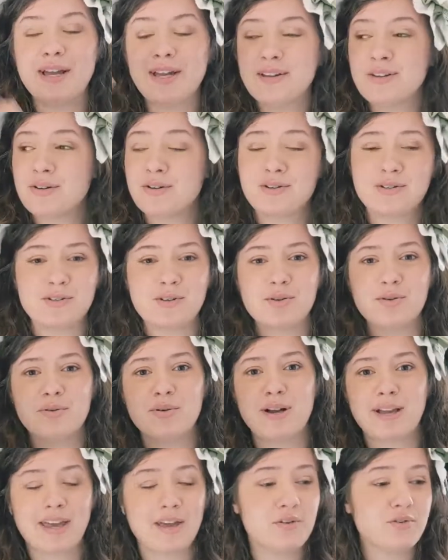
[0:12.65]
and
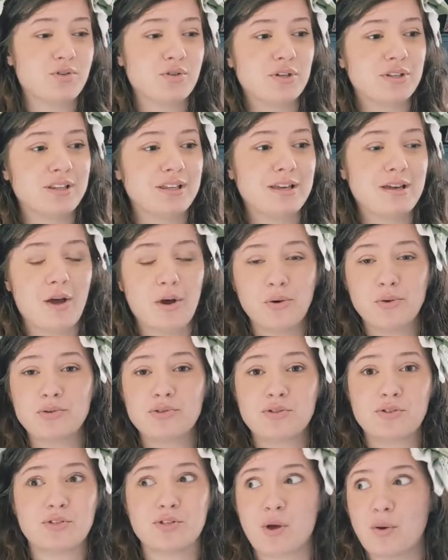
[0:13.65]
also occasionally
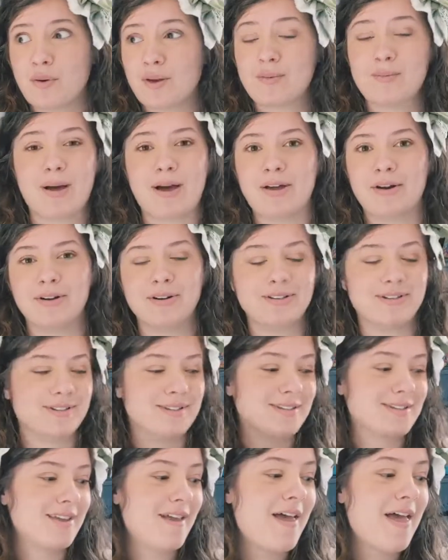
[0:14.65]
host sewing
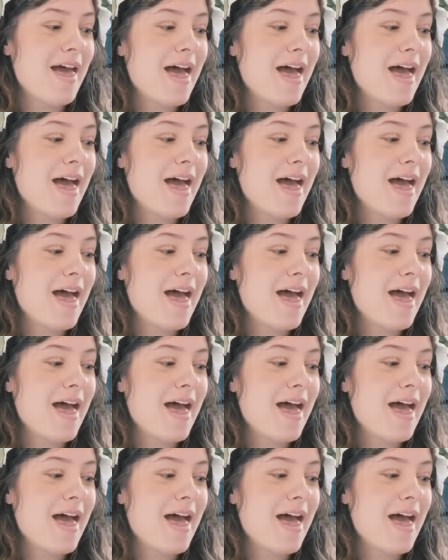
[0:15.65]
patterns.